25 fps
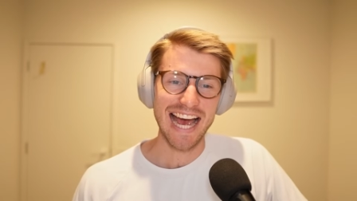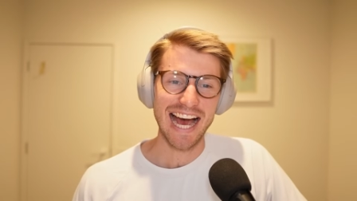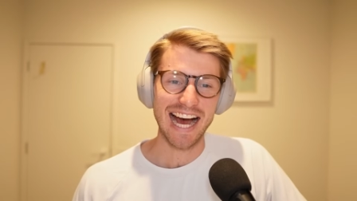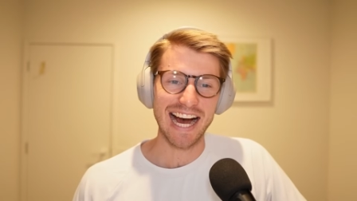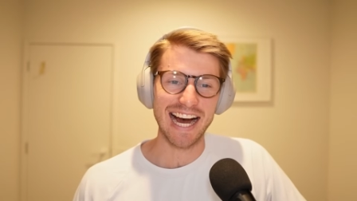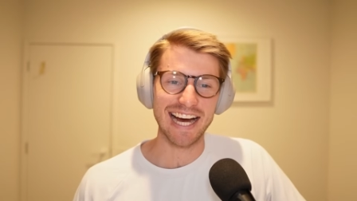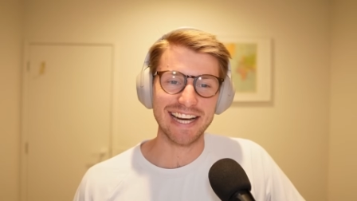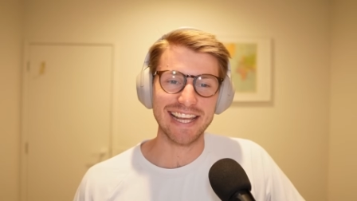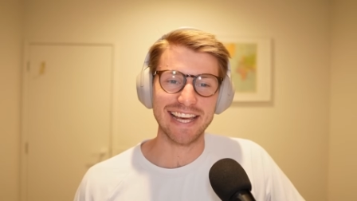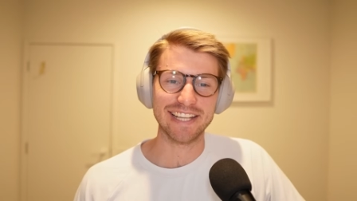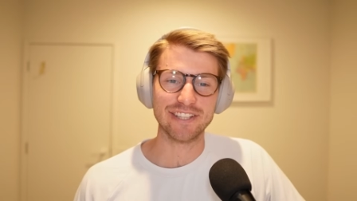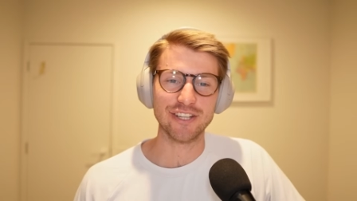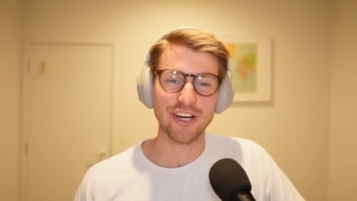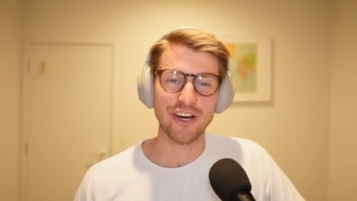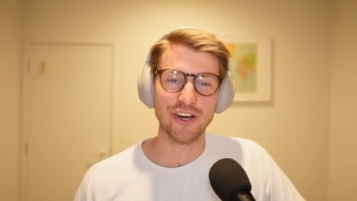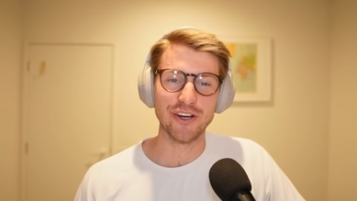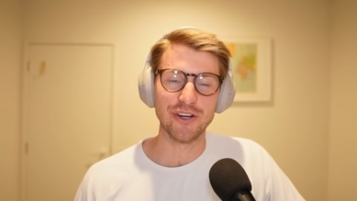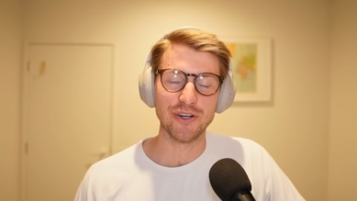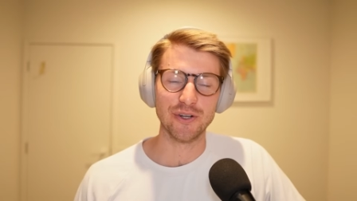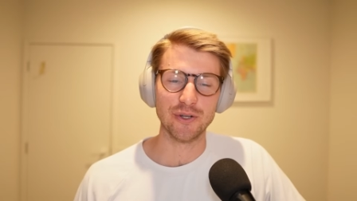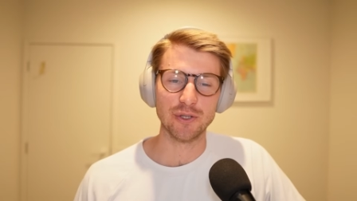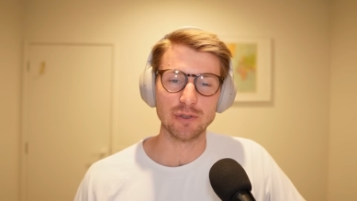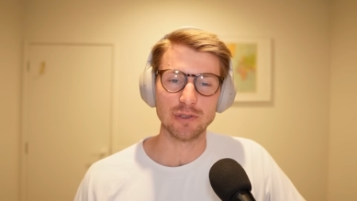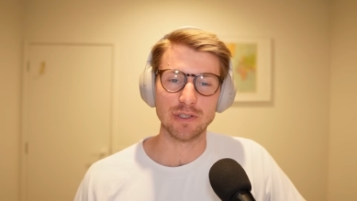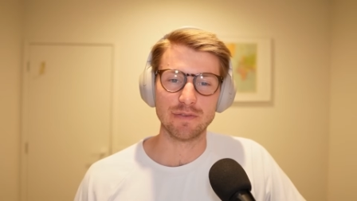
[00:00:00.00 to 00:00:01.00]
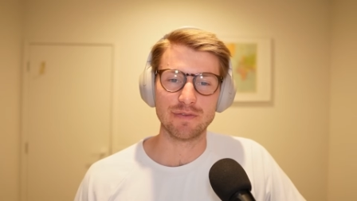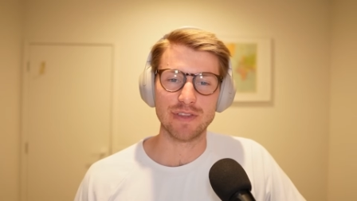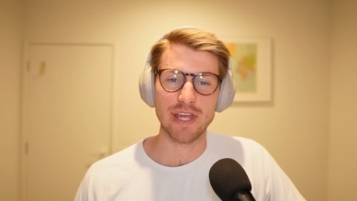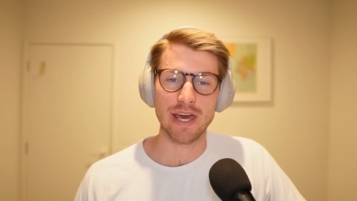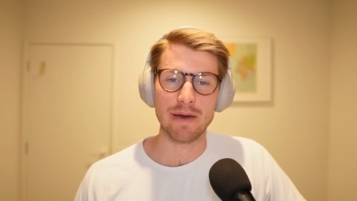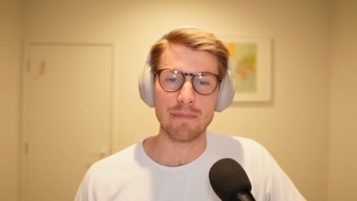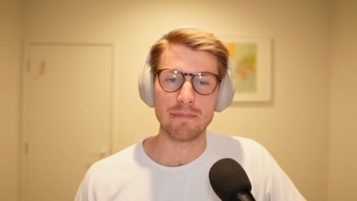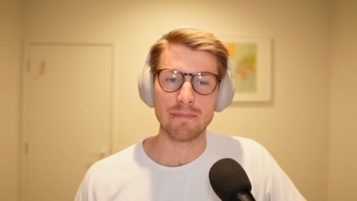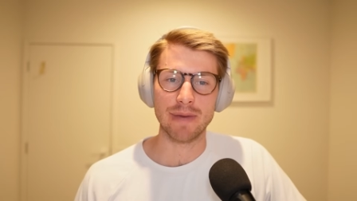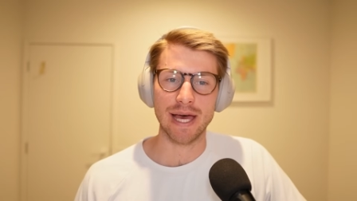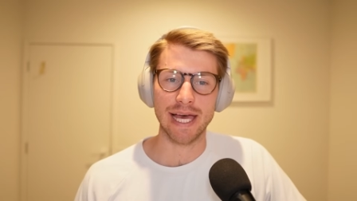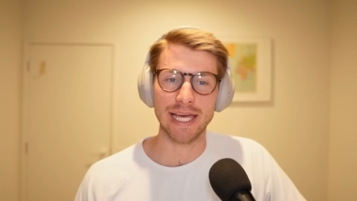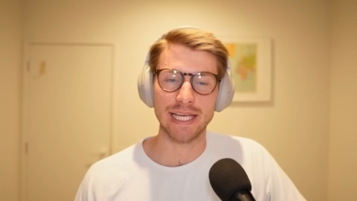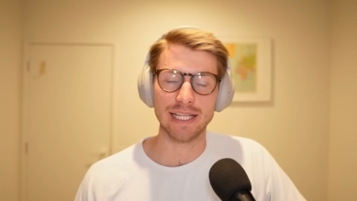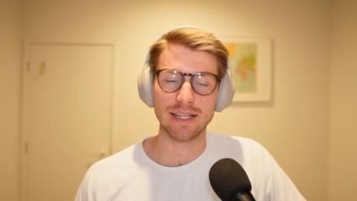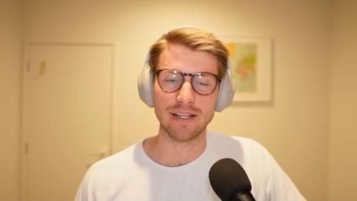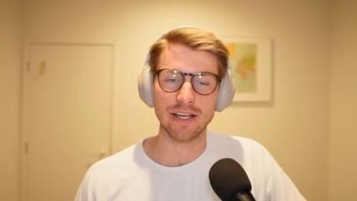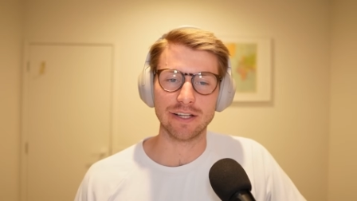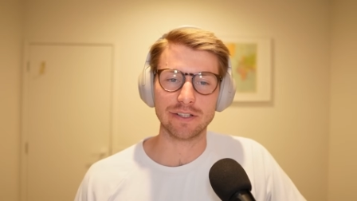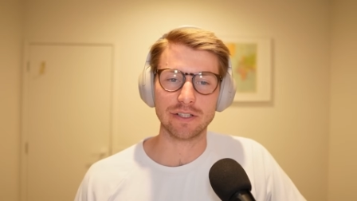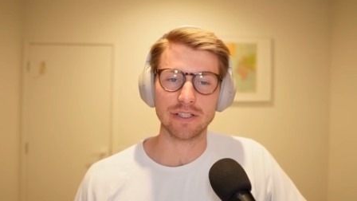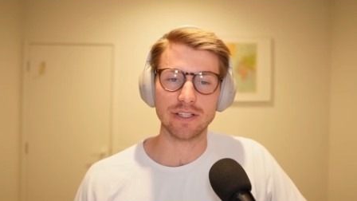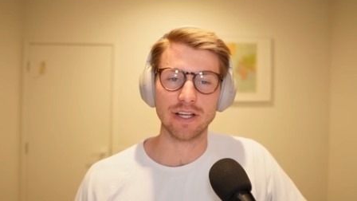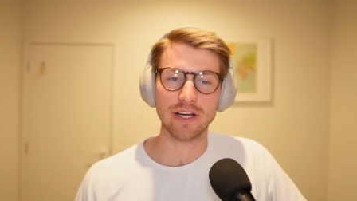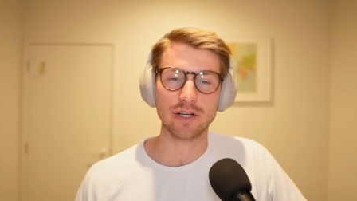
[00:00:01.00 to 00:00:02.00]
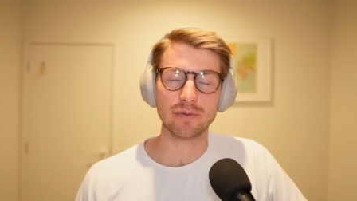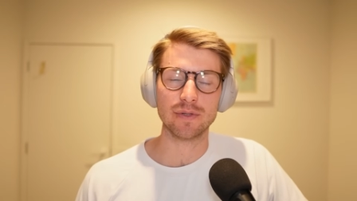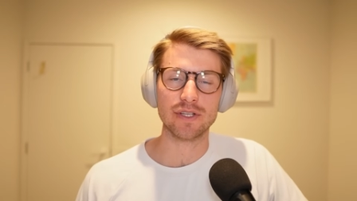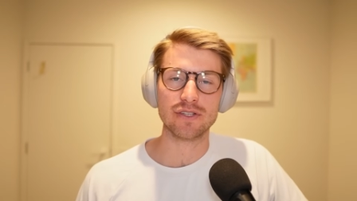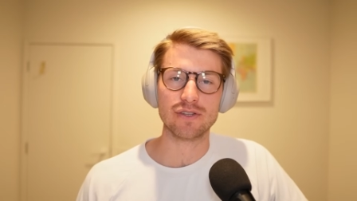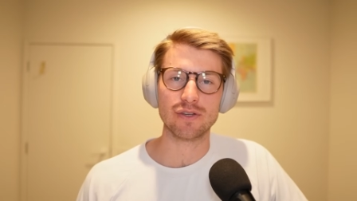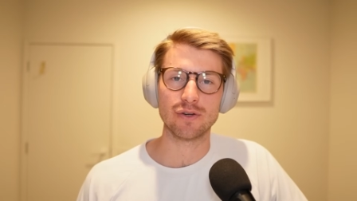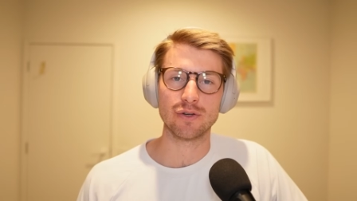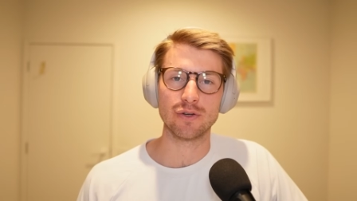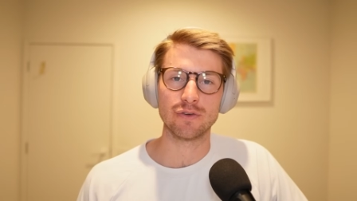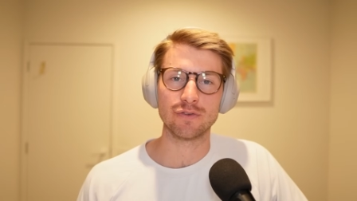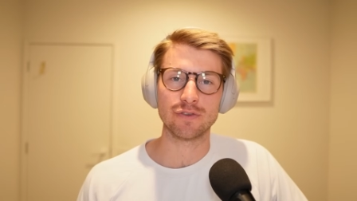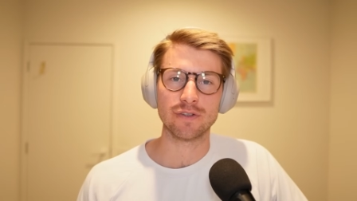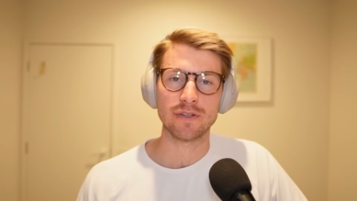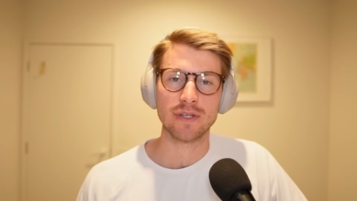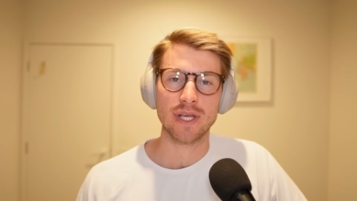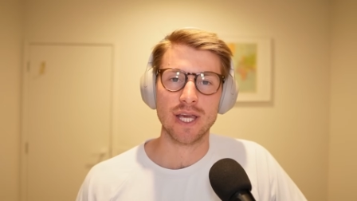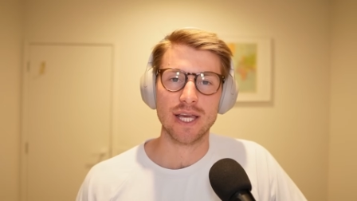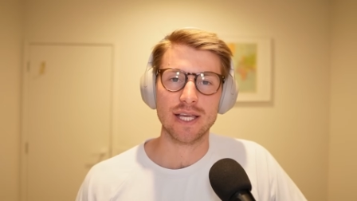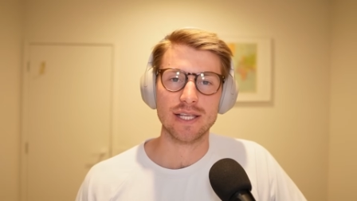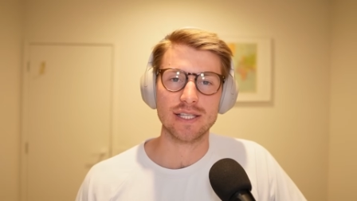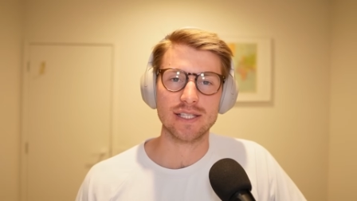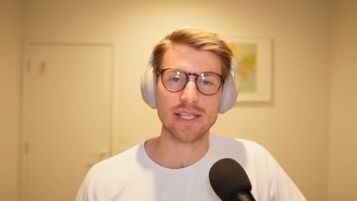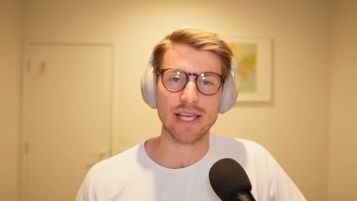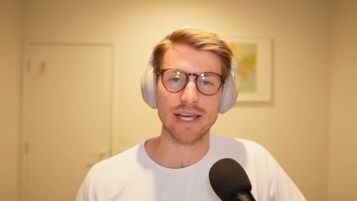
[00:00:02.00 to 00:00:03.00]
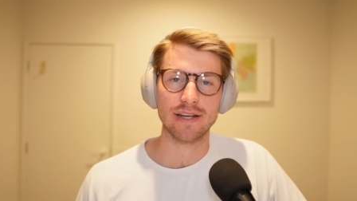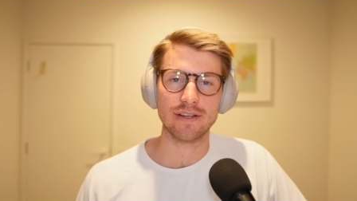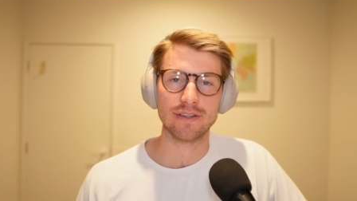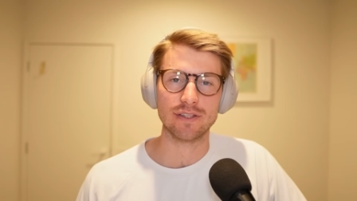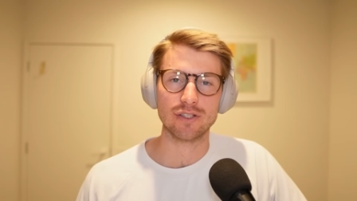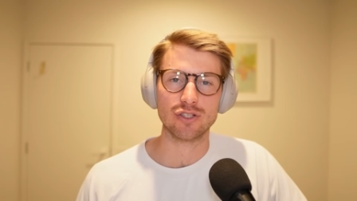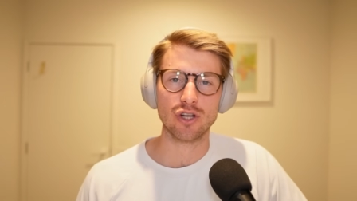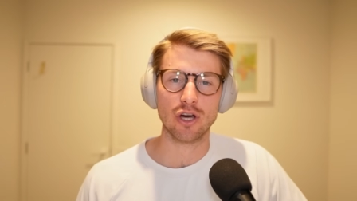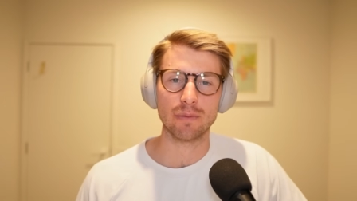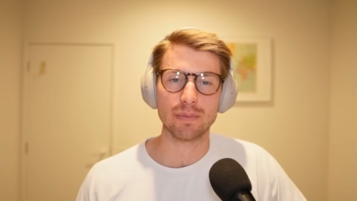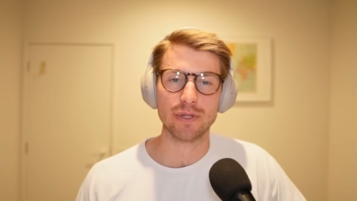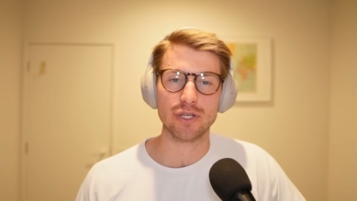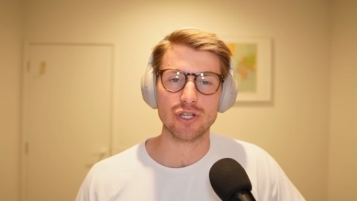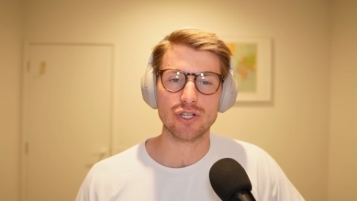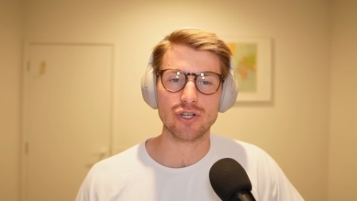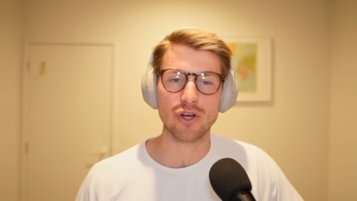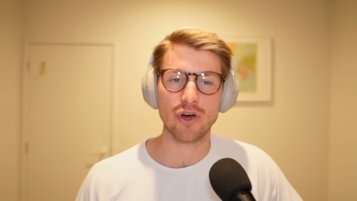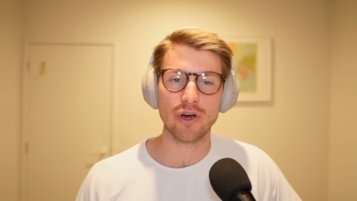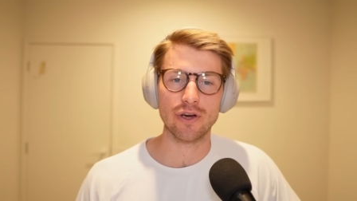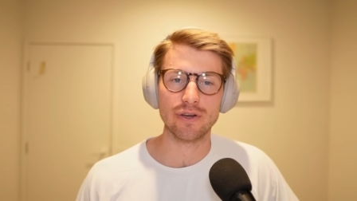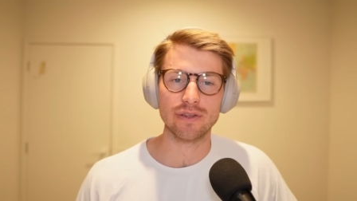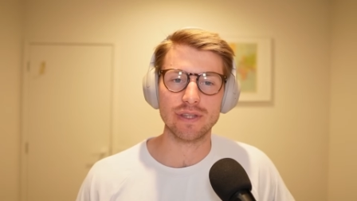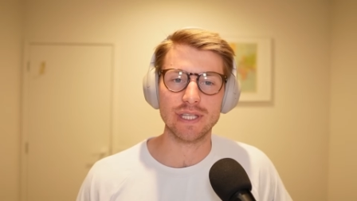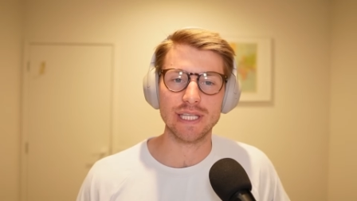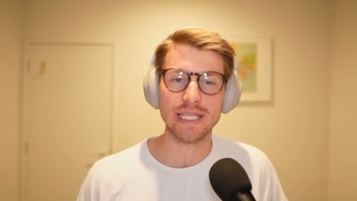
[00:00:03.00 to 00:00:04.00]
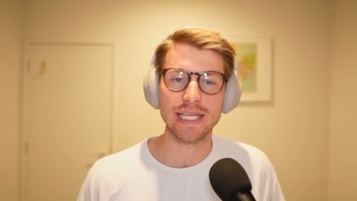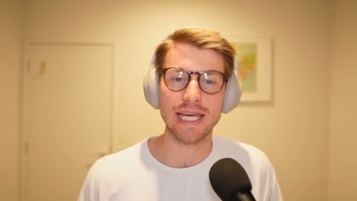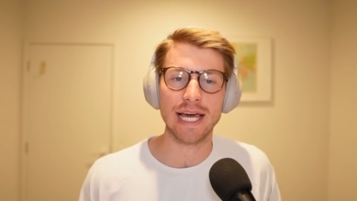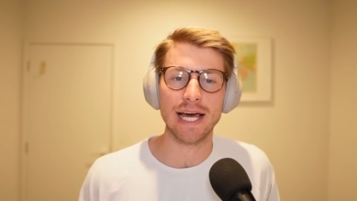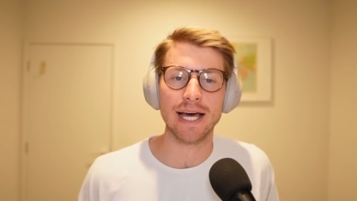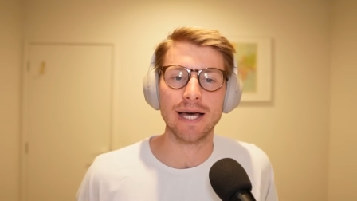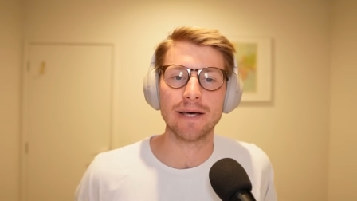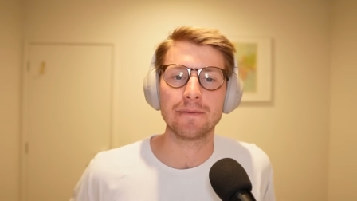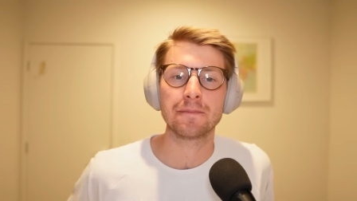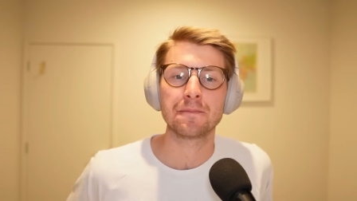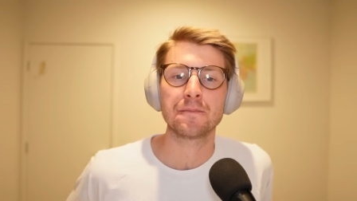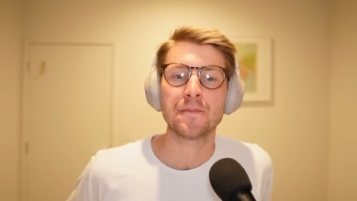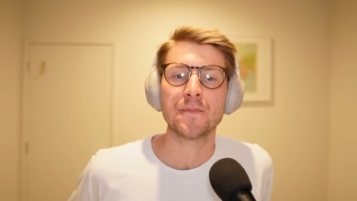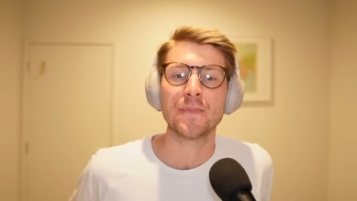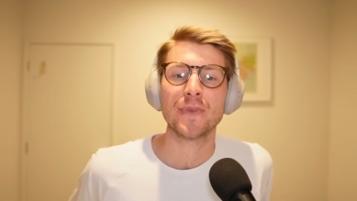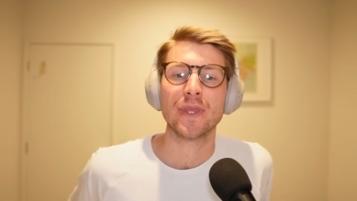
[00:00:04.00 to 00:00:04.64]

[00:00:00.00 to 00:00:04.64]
I'd echo all of them, mate. Like we sort of said at the top of the show, the